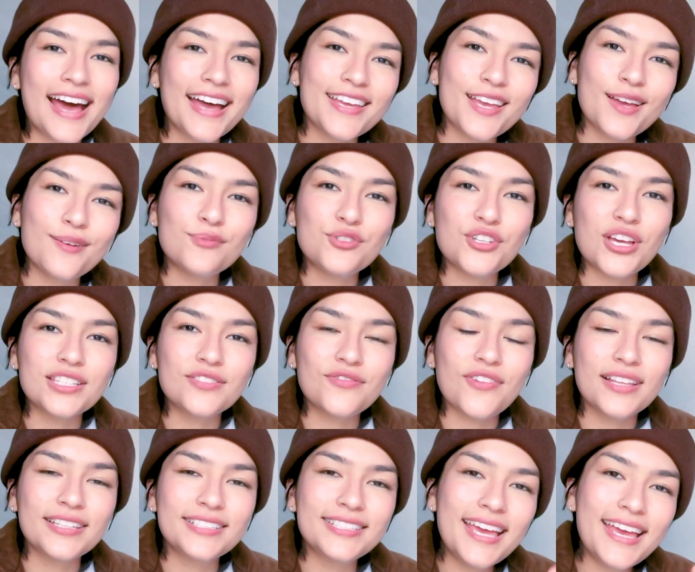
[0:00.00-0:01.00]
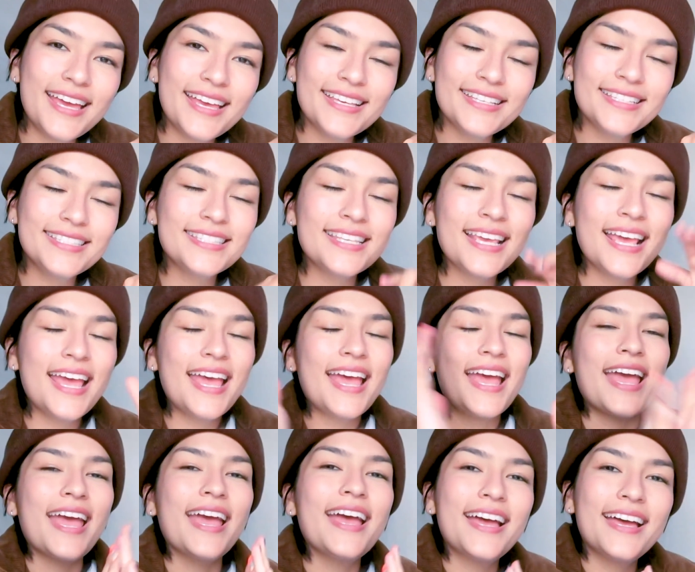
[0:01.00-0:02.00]
@IamJessValadez,
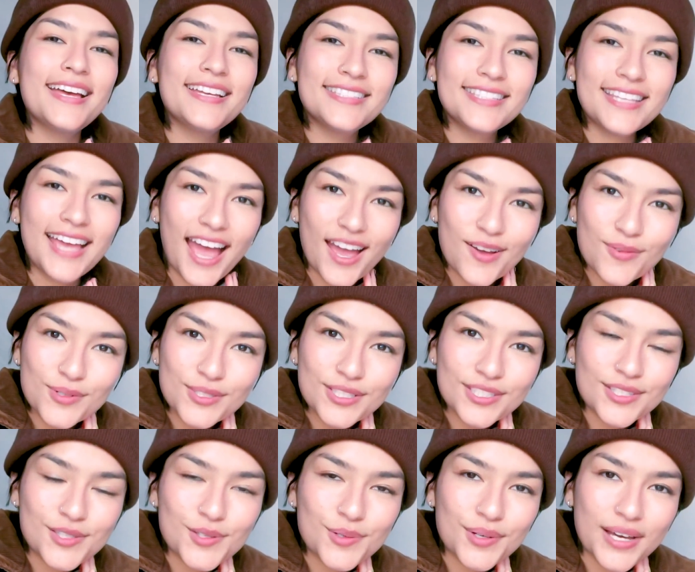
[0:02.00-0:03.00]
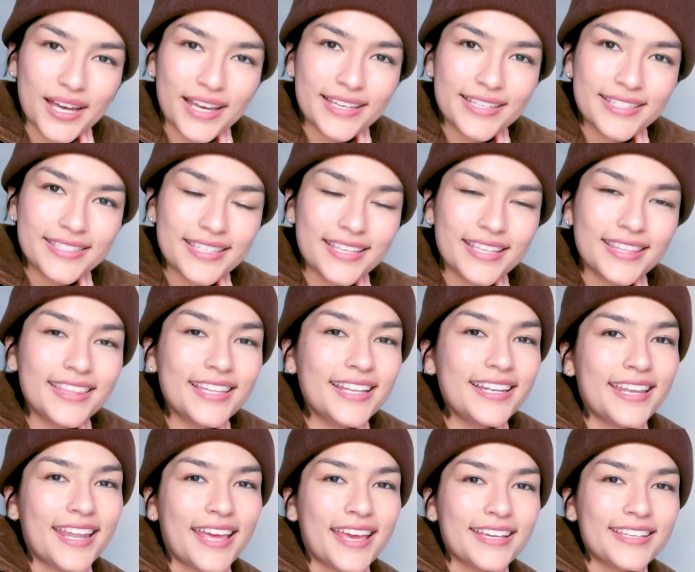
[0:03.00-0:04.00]
and I will see you guys in the
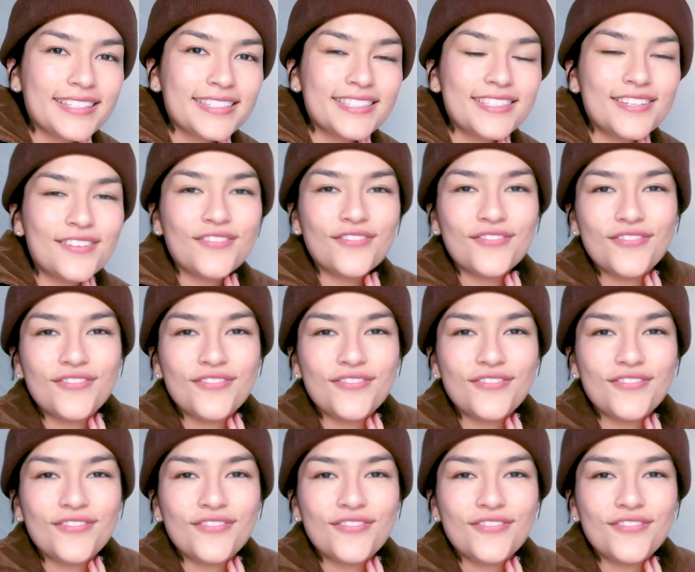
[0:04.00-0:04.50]
next